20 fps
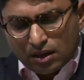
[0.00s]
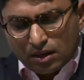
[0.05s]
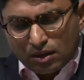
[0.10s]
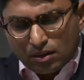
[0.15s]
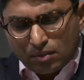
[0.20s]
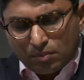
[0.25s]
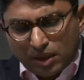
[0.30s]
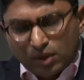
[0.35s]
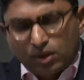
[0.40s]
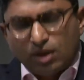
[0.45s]

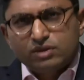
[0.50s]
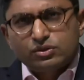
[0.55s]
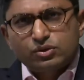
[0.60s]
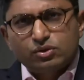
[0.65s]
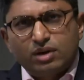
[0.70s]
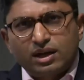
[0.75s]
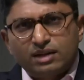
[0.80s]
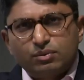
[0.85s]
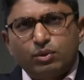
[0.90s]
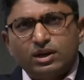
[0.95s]
But
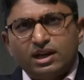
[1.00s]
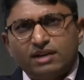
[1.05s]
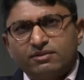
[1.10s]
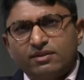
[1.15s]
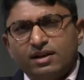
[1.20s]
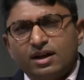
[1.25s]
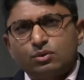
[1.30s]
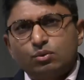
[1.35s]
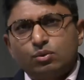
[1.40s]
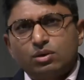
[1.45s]
also what I
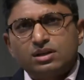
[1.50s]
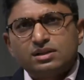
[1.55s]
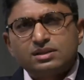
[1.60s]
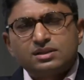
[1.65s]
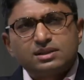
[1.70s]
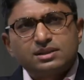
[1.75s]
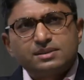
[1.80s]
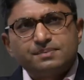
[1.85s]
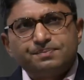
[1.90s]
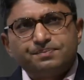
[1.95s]
found
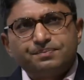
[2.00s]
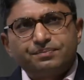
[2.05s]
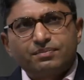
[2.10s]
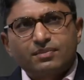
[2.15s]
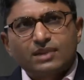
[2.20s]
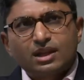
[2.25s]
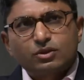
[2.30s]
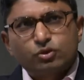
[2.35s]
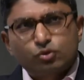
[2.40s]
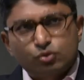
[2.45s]
was,
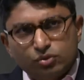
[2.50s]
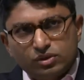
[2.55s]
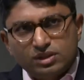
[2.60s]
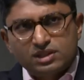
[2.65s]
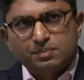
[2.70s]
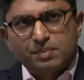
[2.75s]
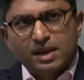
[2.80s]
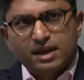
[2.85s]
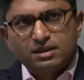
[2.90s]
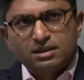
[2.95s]
through this
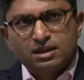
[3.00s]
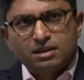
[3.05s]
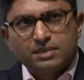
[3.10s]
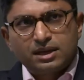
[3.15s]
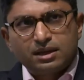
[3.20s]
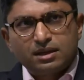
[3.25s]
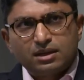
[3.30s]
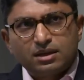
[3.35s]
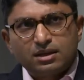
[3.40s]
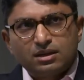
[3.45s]

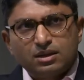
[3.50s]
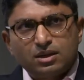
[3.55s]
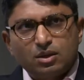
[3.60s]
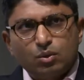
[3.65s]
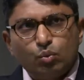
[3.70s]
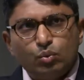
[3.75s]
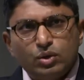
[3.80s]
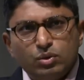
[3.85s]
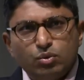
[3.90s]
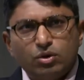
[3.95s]
pandemic,
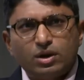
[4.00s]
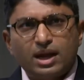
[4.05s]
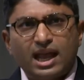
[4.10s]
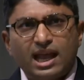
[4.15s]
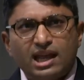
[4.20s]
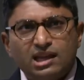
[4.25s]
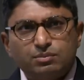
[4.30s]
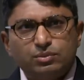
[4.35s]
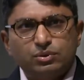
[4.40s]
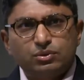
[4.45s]
we were
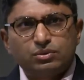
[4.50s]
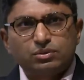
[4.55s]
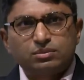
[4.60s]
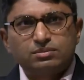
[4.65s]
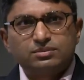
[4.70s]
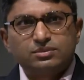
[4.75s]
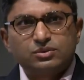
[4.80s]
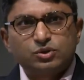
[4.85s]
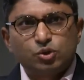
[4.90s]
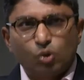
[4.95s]
able
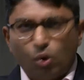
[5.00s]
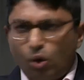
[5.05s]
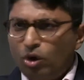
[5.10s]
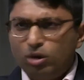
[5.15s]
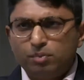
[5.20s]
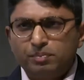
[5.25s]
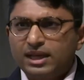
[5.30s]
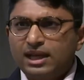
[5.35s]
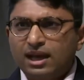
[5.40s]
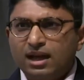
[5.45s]
to all
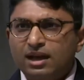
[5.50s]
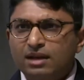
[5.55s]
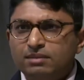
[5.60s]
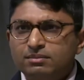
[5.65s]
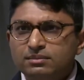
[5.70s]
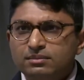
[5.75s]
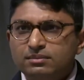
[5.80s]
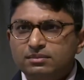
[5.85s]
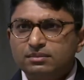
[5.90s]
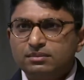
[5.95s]

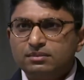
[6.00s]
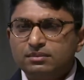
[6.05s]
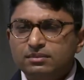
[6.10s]
become